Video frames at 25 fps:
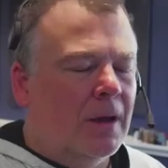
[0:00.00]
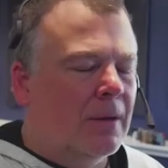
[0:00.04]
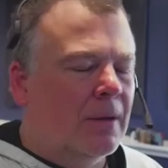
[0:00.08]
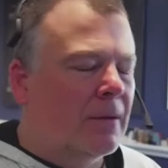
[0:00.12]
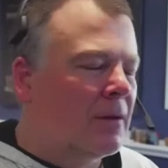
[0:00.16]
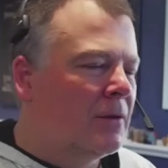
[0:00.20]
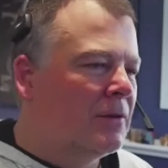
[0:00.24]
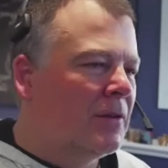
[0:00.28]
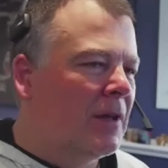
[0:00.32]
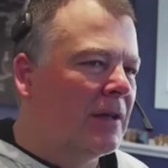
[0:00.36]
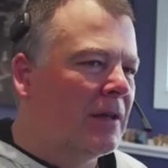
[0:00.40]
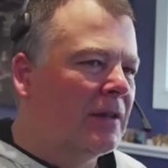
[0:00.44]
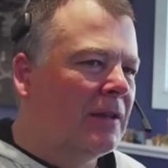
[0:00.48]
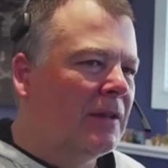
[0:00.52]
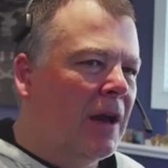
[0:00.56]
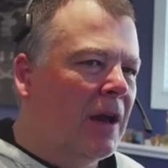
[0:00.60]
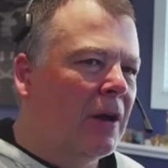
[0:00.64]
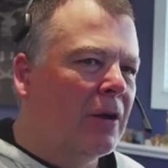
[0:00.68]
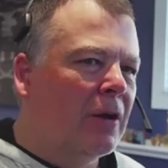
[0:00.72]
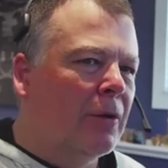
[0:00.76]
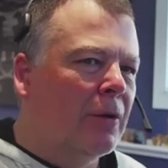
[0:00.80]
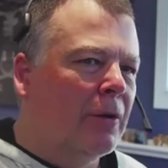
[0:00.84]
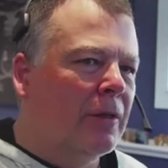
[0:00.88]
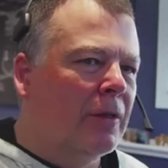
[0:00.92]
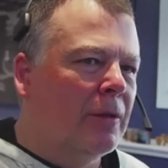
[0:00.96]
Yeah, because like the
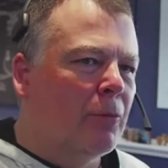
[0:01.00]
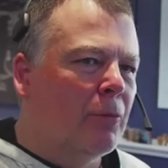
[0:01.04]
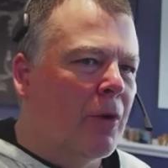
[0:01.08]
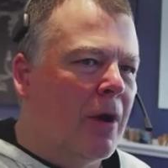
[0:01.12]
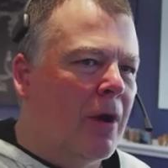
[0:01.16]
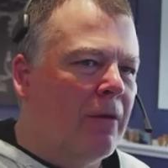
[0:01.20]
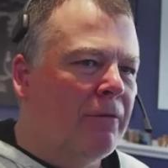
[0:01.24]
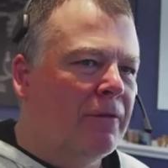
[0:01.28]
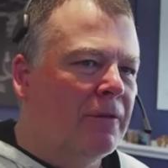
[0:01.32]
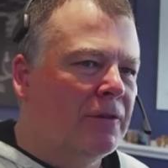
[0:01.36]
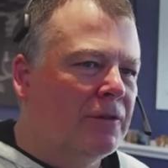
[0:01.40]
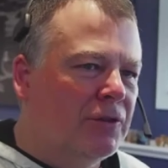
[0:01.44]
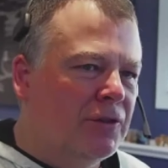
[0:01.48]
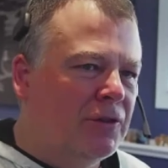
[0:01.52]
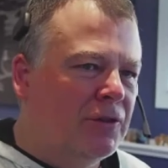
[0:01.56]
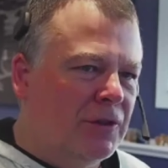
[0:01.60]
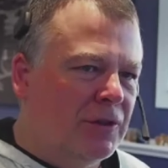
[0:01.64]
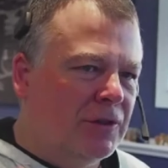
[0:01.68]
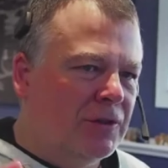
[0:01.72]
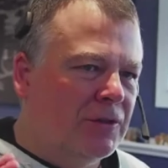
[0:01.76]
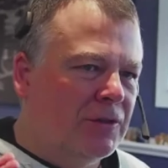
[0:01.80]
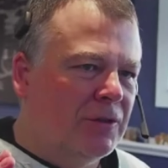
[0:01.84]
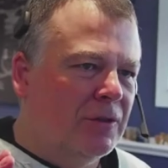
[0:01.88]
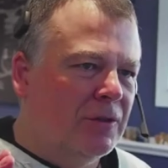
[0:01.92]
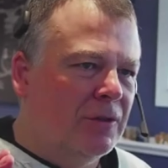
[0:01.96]
algorithm ref is
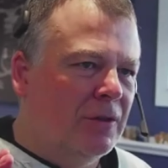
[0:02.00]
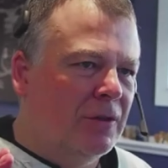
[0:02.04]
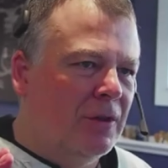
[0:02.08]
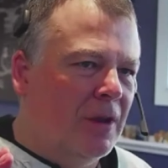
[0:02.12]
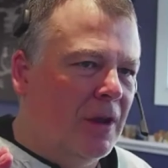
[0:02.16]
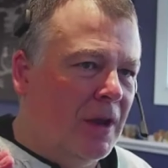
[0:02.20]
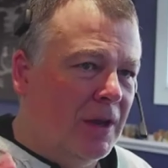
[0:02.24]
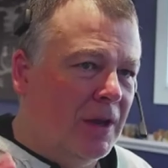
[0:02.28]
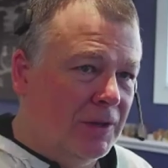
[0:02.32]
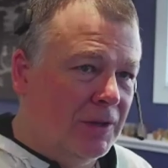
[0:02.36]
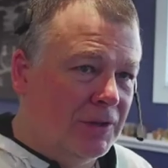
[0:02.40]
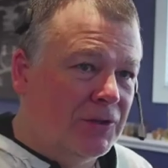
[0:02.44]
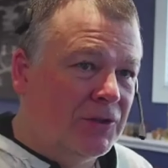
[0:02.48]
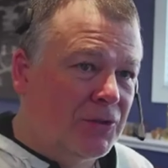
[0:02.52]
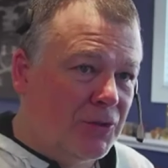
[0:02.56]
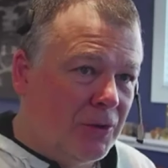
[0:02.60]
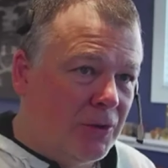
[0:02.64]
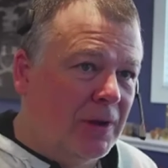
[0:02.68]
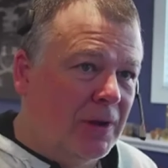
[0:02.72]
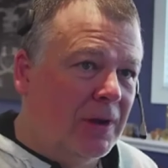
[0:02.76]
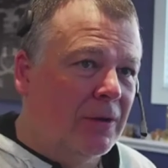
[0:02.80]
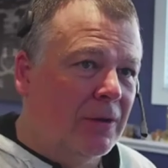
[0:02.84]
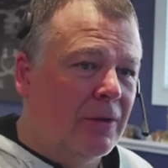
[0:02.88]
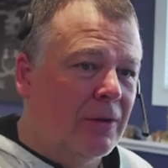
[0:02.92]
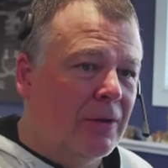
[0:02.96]
just a
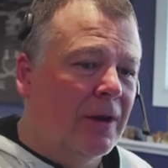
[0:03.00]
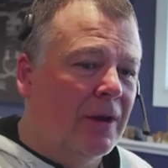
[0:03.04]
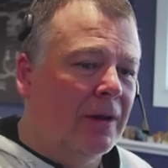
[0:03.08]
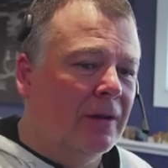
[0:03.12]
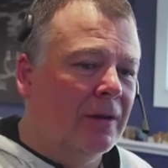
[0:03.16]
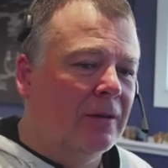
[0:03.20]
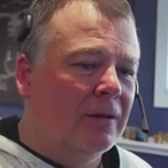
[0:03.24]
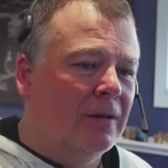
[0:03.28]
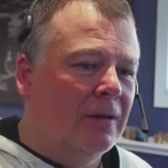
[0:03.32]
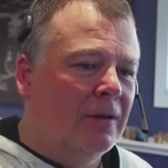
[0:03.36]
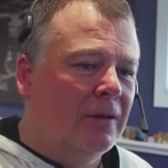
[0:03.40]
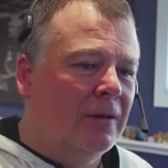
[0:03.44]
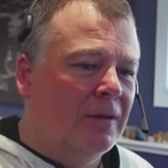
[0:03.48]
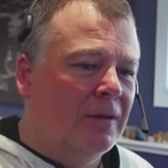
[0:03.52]
string, right?